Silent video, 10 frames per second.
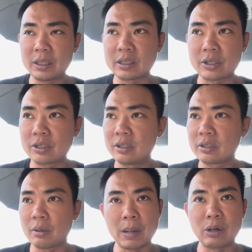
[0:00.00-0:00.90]
sessions
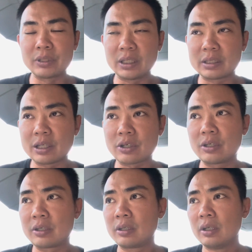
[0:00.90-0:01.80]
or bounding
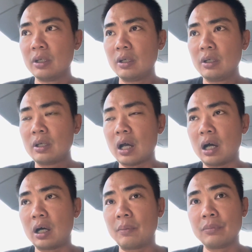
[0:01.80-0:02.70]
sessions,
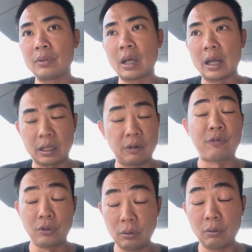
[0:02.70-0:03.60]
I can
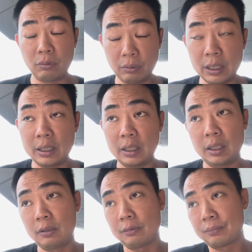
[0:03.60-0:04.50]
feel
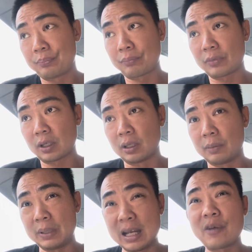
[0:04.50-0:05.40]
really
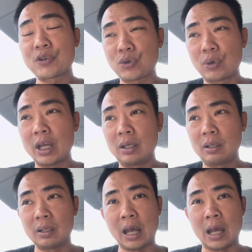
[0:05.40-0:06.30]
enough
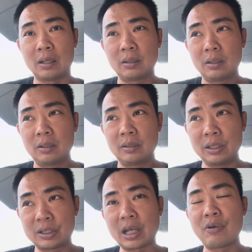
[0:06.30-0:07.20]
strain that
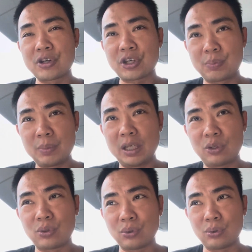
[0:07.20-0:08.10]
discourages me
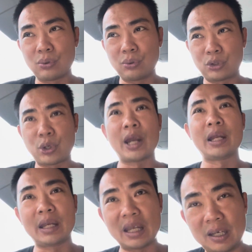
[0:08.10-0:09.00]
to train
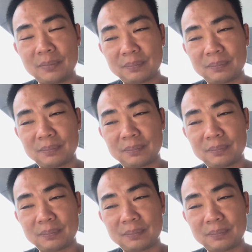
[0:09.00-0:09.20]
again,